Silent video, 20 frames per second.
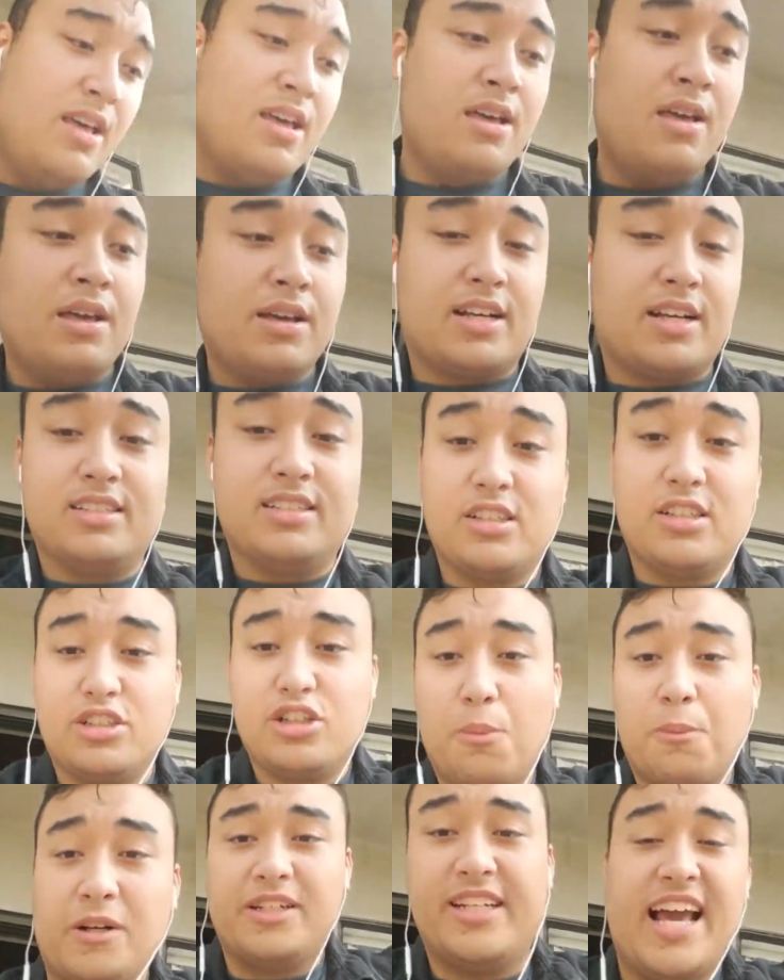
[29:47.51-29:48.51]
Because there's no
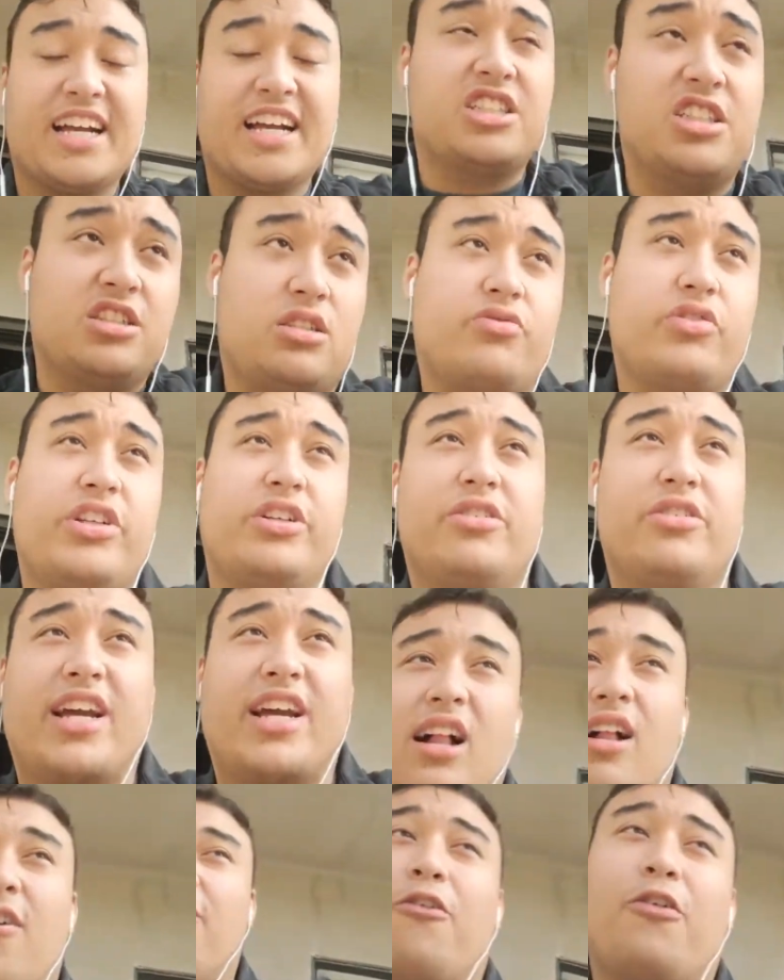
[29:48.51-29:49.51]
protections for you in
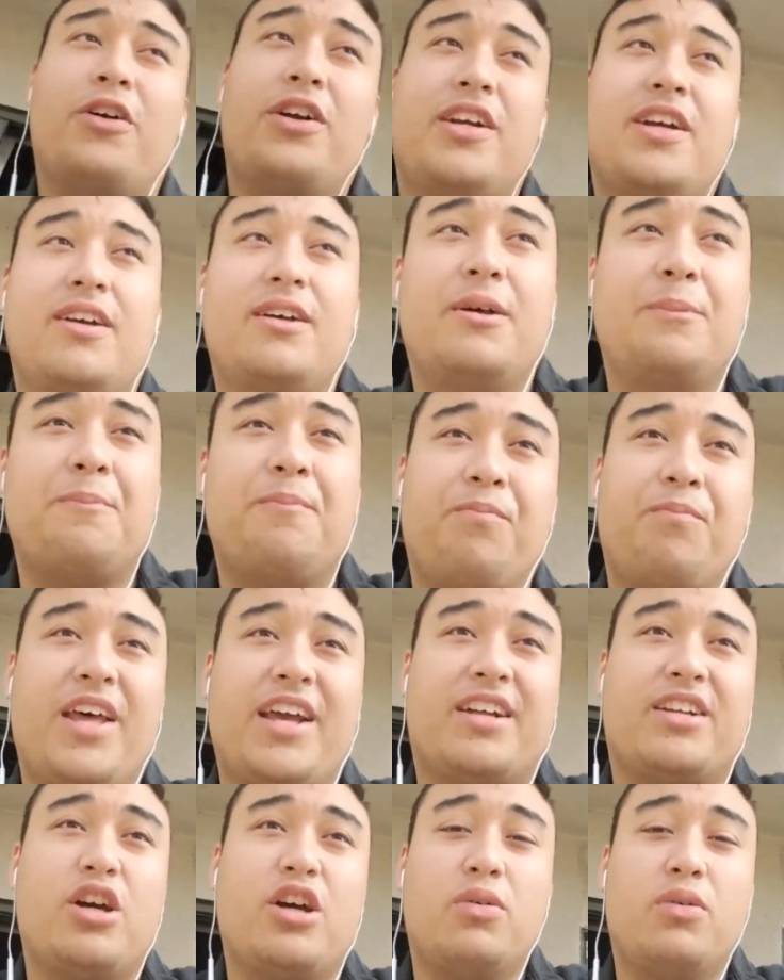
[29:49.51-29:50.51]
California.
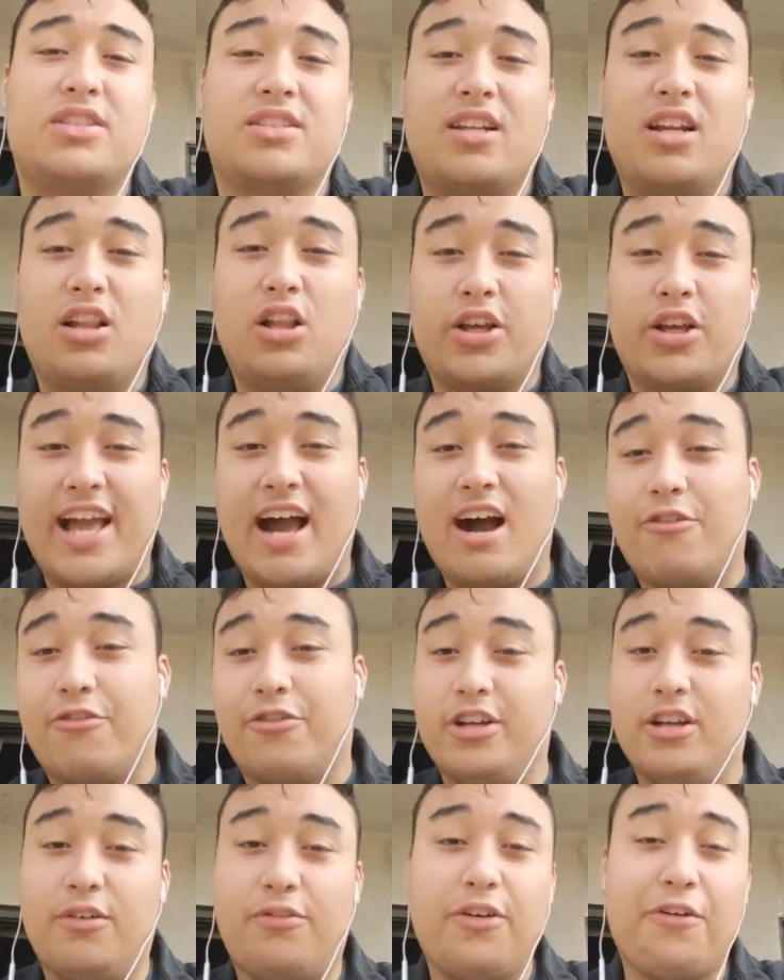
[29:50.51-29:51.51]
Like, no one's going to look out for
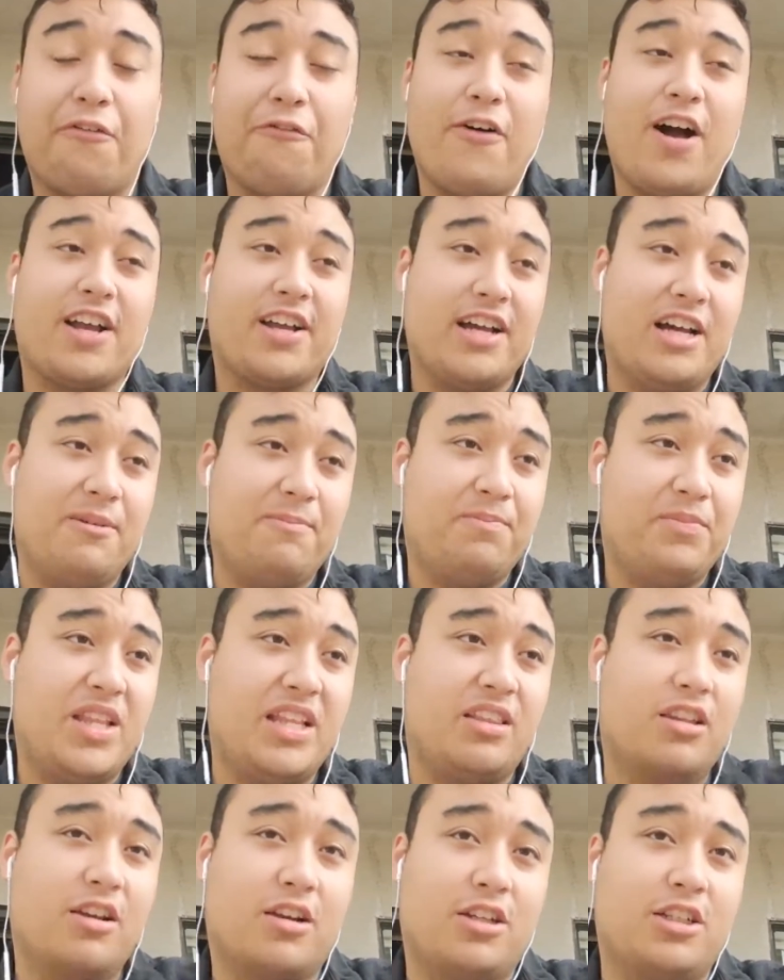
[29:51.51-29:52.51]
you. If you fuck up, then
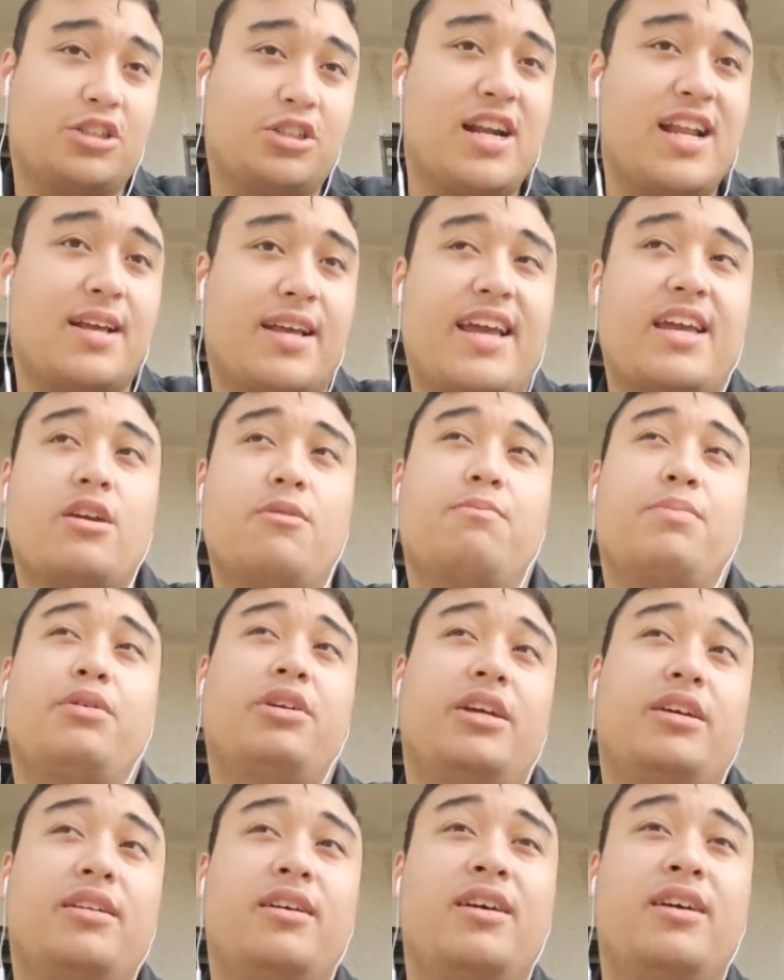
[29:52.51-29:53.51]
they're going to try to get you
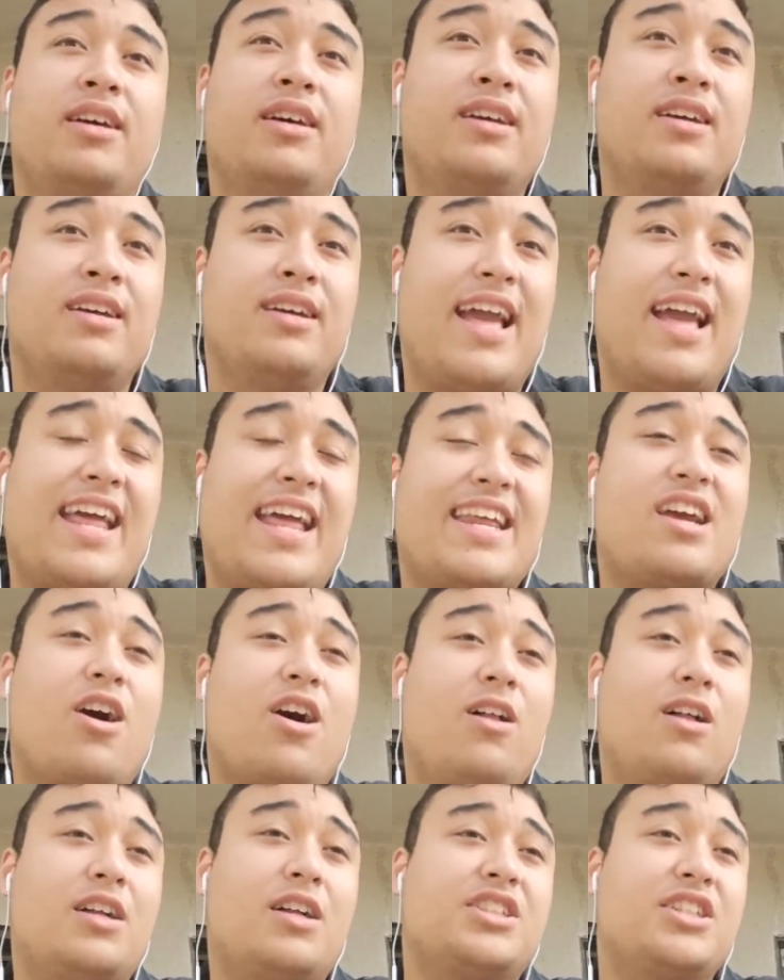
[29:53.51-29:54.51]
booted. Any
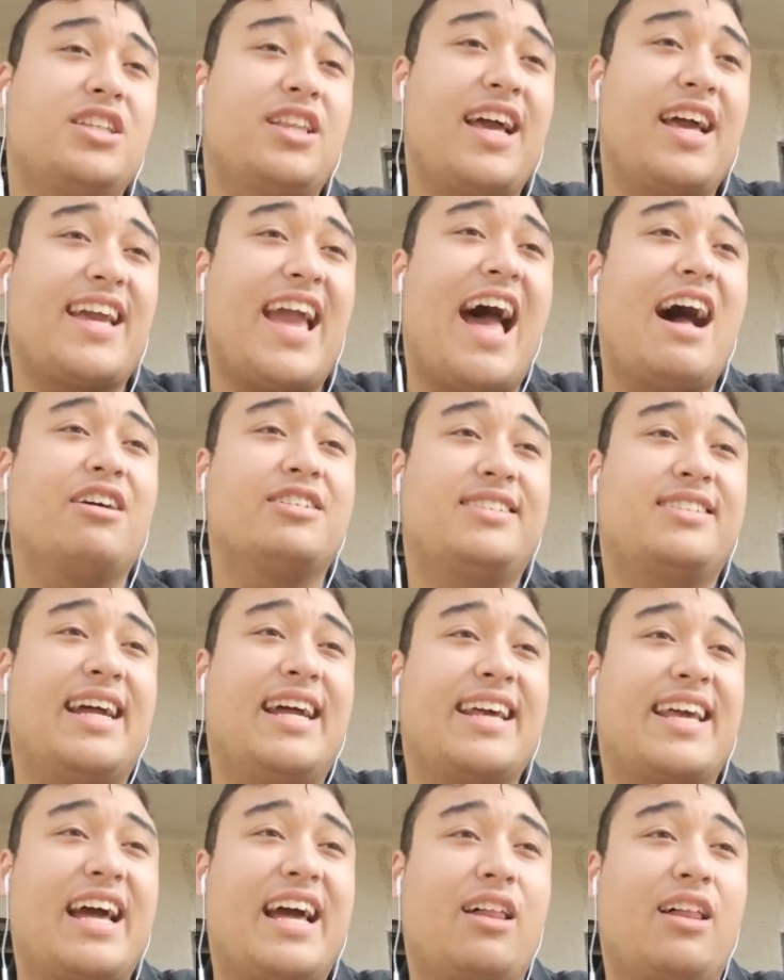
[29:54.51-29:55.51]
college in, like, outside
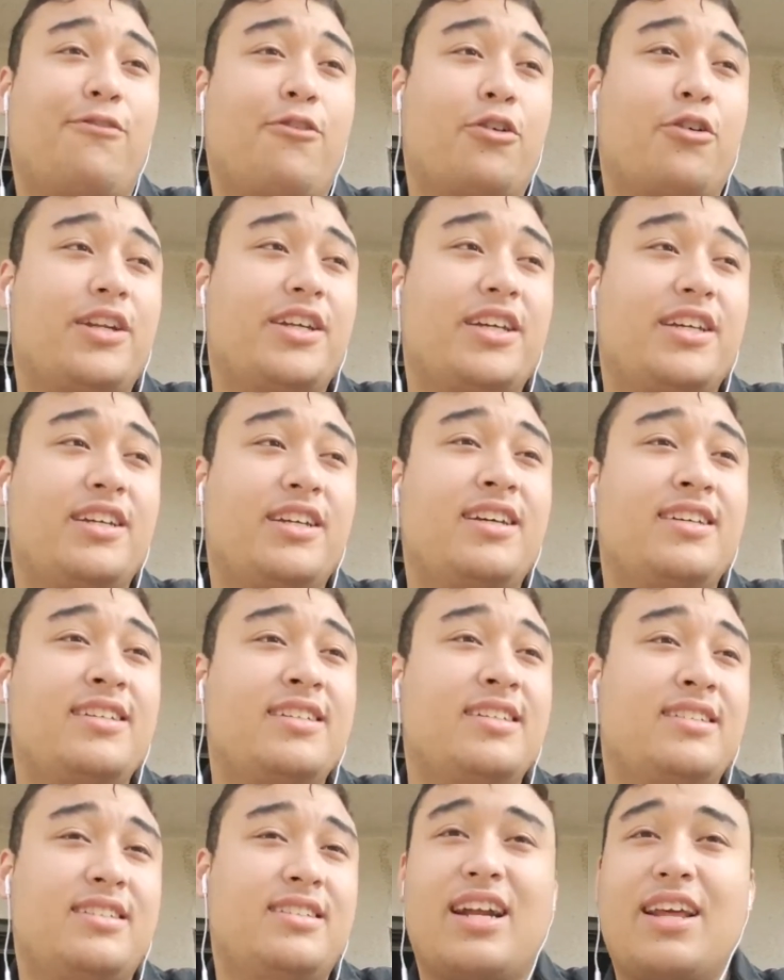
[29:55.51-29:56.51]
of California,
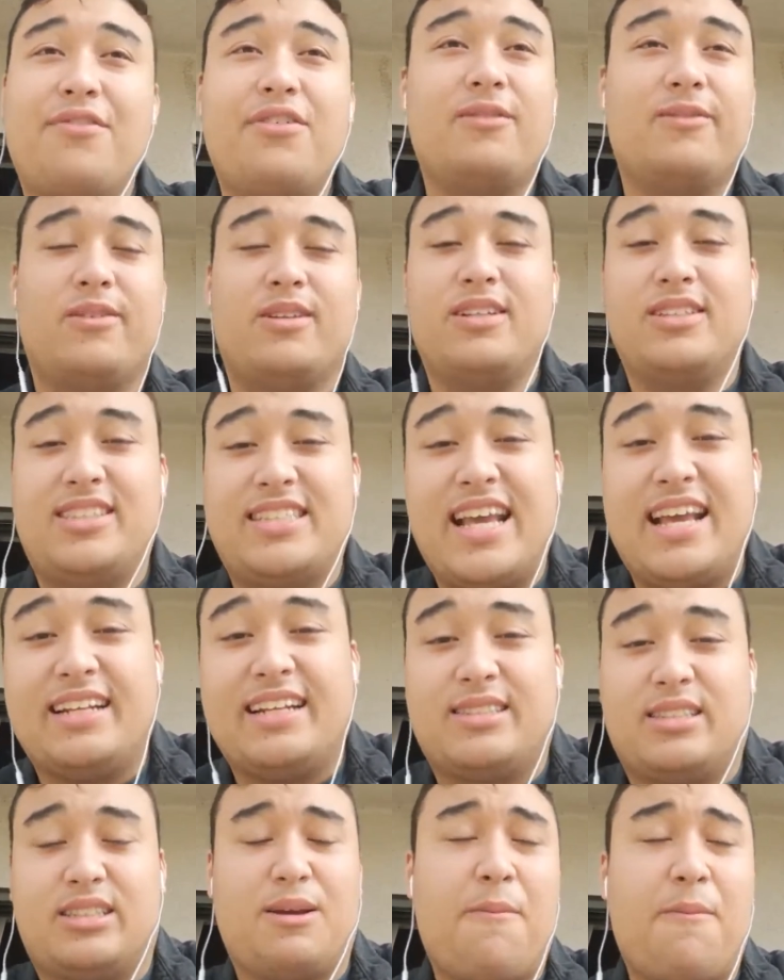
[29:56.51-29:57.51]
Not even
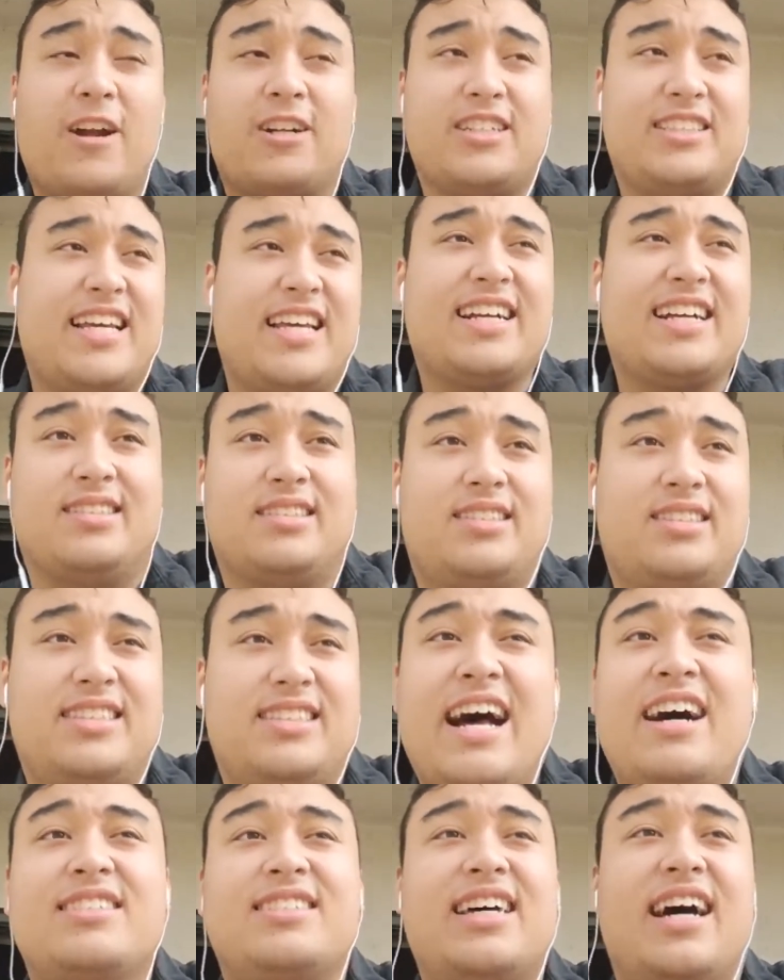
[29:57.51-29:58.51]
saying compared to Texas,
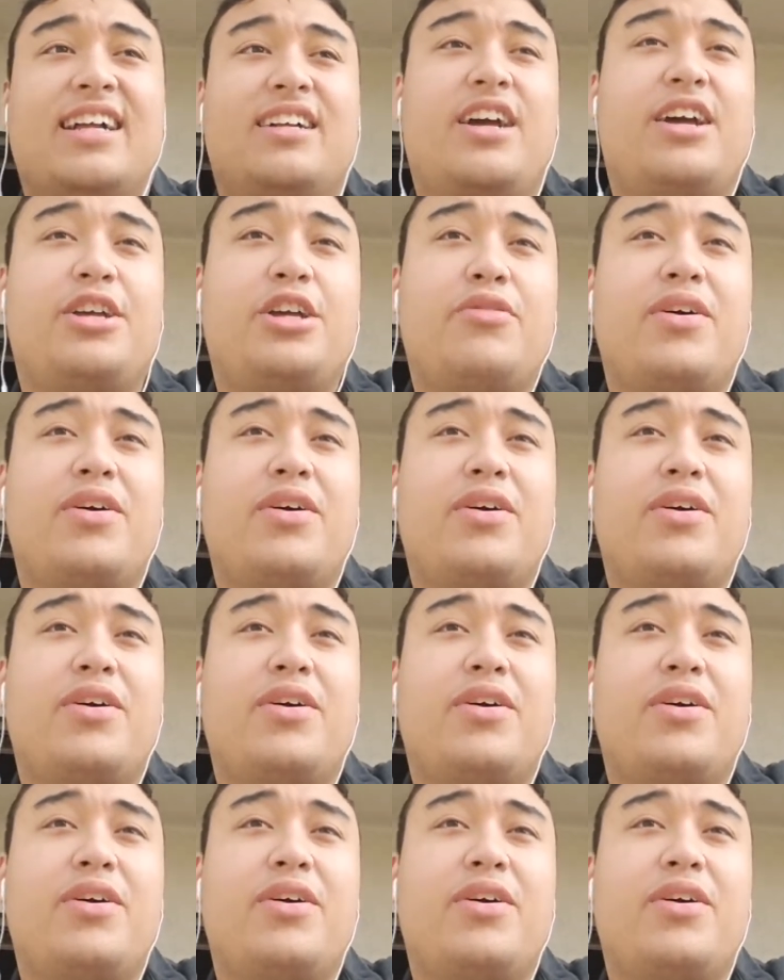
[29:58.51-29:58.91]
just outside.